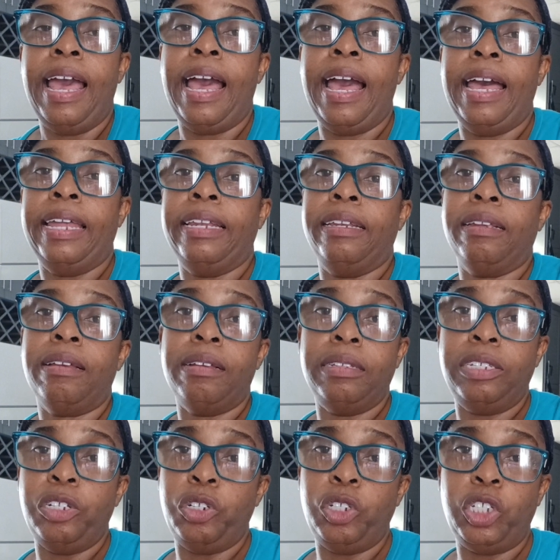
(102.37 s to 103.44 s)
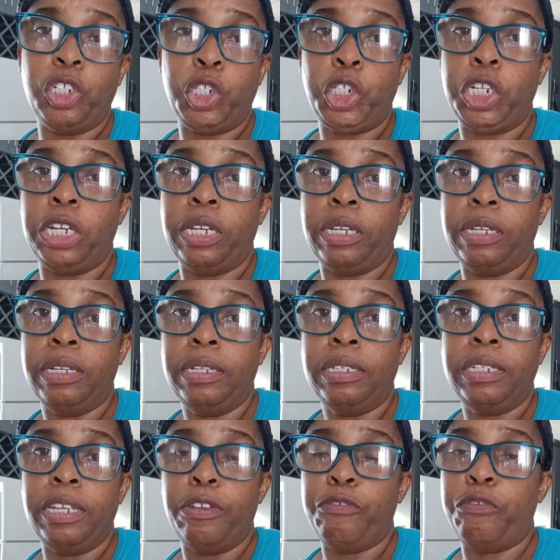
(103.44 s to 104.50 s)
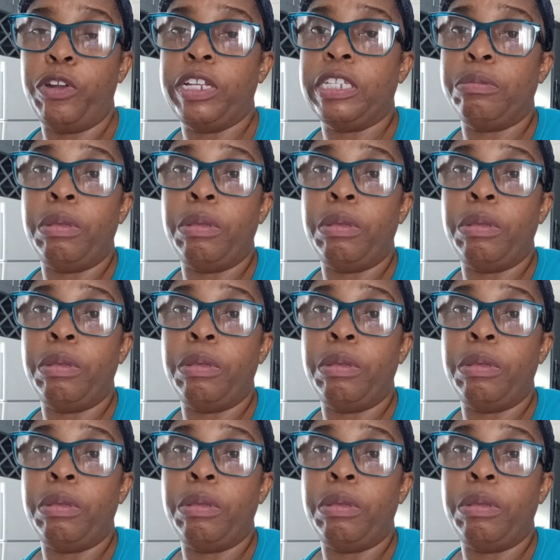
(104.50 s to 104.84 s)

and continue to share to your friends.